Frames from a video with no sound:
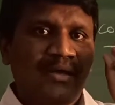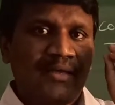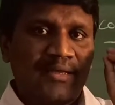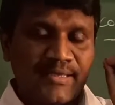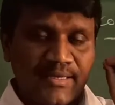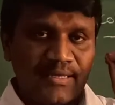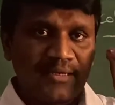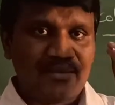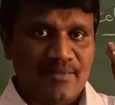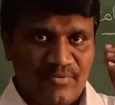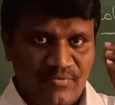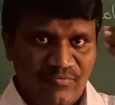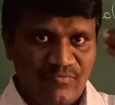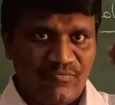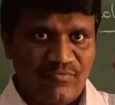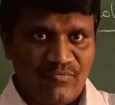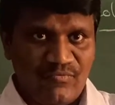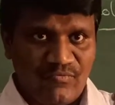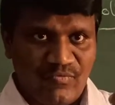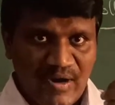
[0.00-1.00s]
here
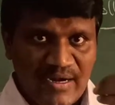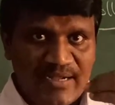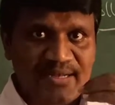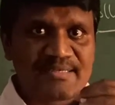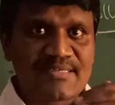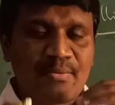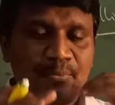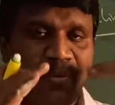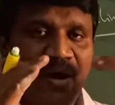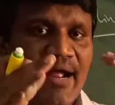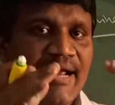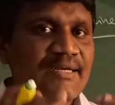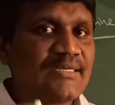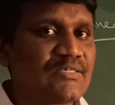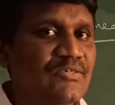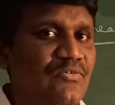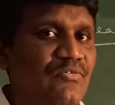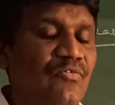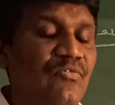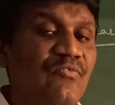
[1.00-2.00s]
what is the point
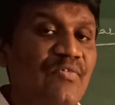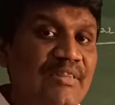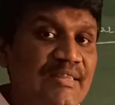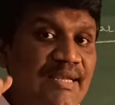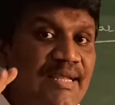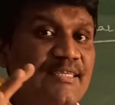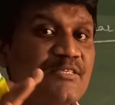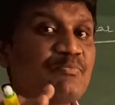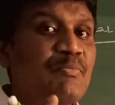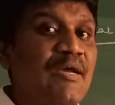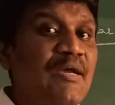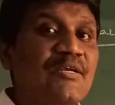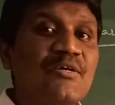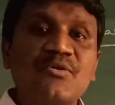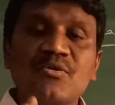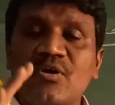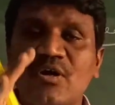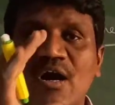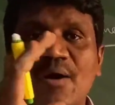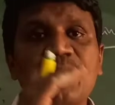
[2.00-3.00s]
with respect
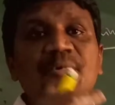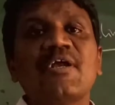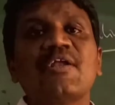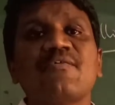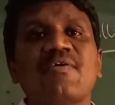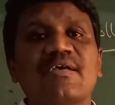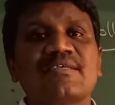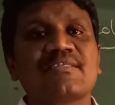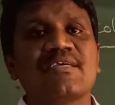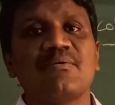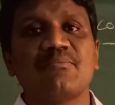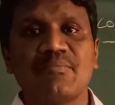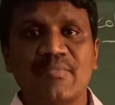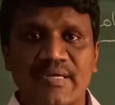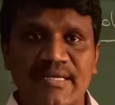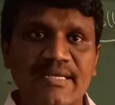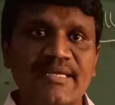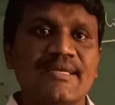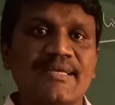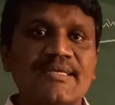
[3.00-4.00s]
to the competitive exam
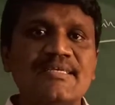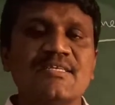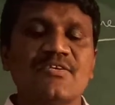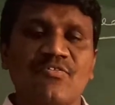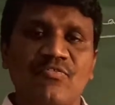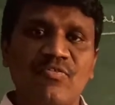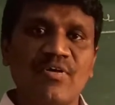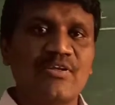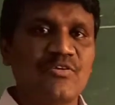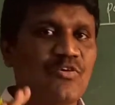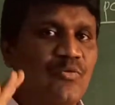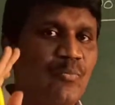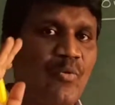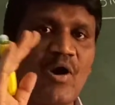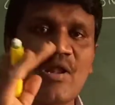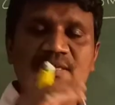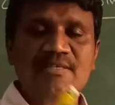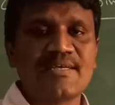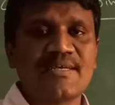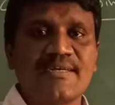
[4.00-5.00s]
is, for your
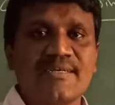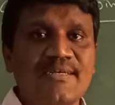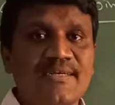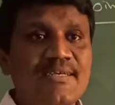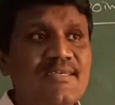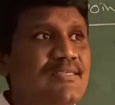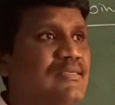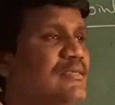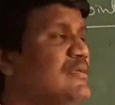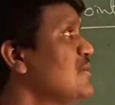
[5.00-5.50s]
POLYCET is,